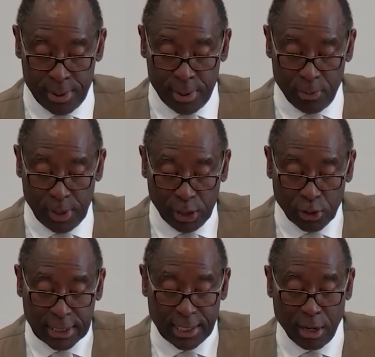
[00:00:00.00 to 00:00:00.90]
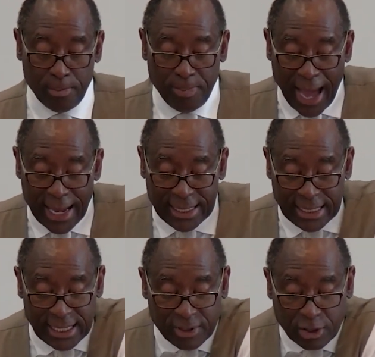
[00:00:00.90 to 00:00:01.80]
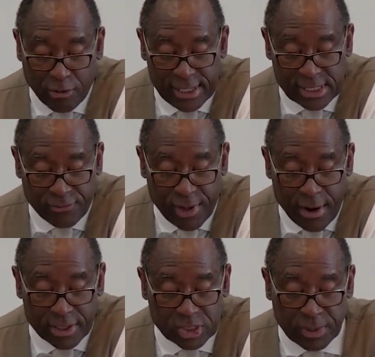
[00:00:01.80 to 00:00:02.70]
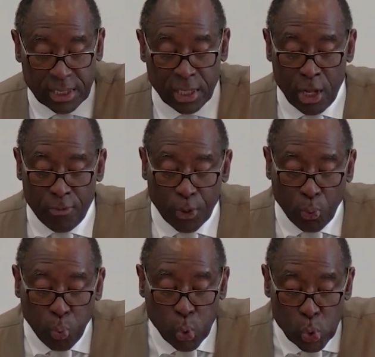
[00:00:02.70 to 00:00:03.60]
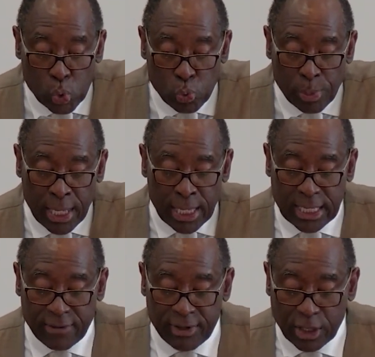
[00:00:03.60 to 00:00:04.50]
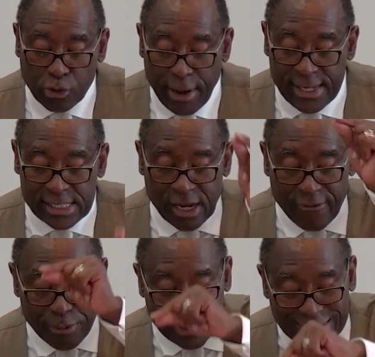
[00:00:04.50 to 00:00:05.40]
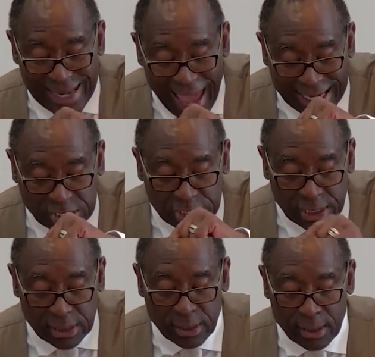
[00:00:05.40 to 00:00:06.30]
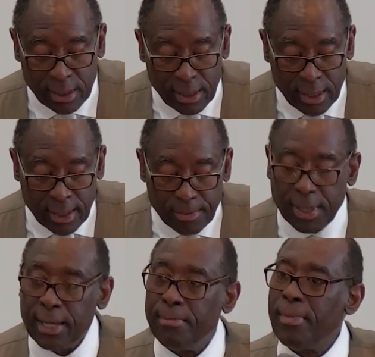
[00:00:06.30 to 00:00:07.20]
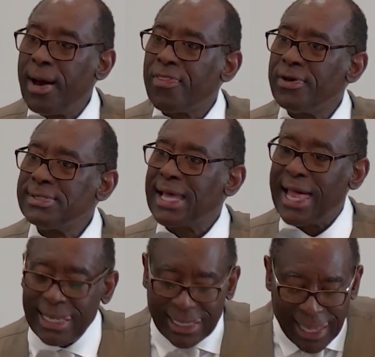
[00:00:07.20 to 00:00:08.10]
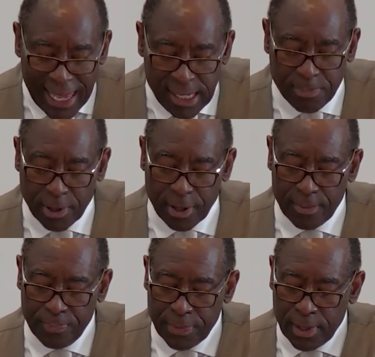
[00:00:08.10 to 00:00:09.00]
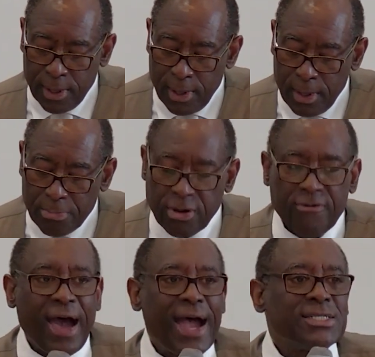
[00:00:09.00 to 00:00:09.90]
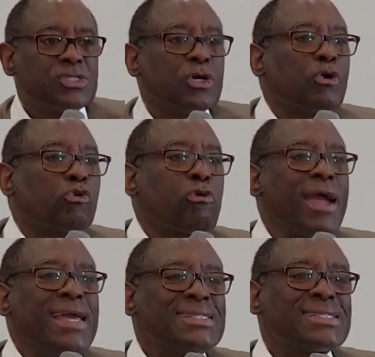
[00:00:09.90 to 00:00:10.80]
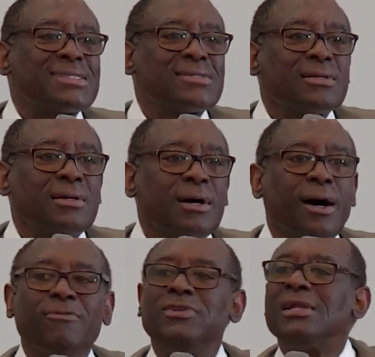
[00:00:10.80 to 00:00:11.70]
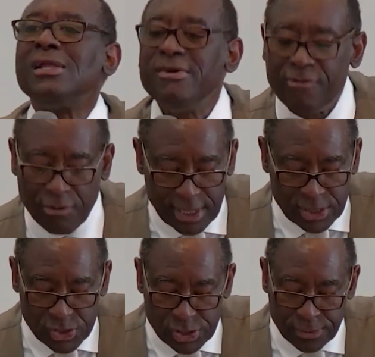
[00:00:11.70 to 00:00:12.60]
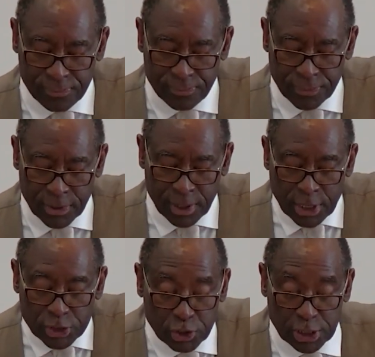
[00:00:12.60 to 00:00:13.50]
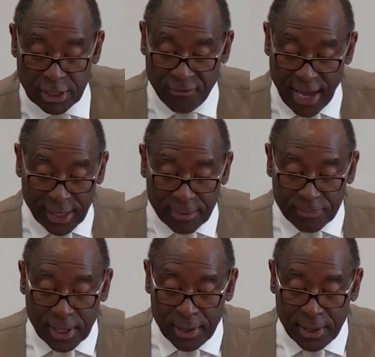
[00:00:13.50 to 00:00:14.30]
We looked at her body giving grace of nourishment, the womb giving grace of protection, but a mother's labor provides the grace of deliverance to the developed